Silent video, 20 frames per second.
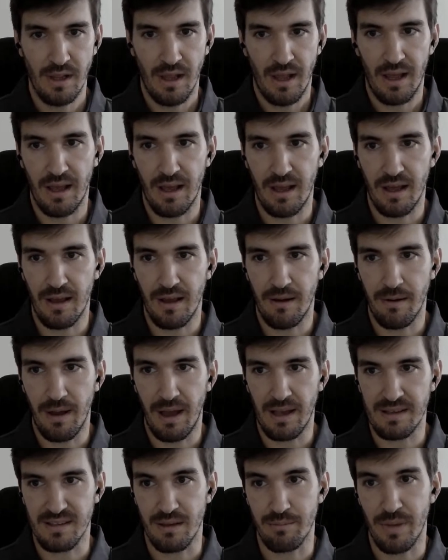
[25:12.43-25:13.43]

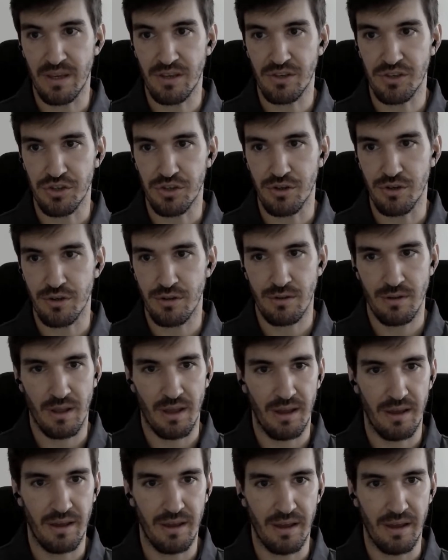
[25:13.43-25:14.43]
As I mentioned,
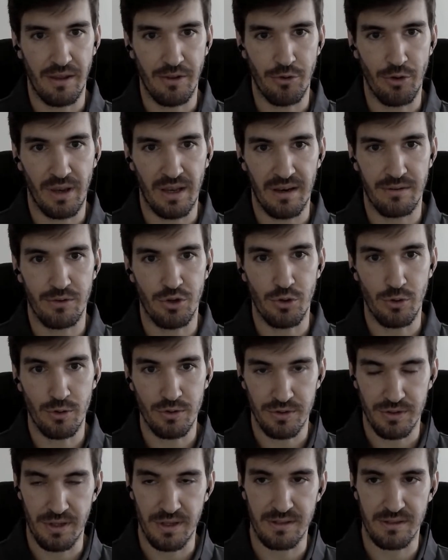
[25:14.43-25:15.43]
you can
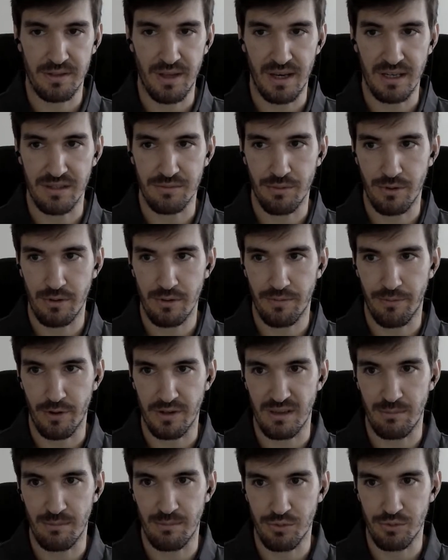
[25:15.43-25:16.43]
use this dashboard, for
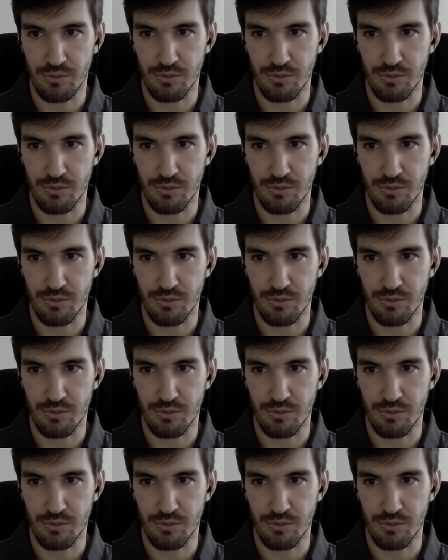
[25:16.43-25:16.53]
example,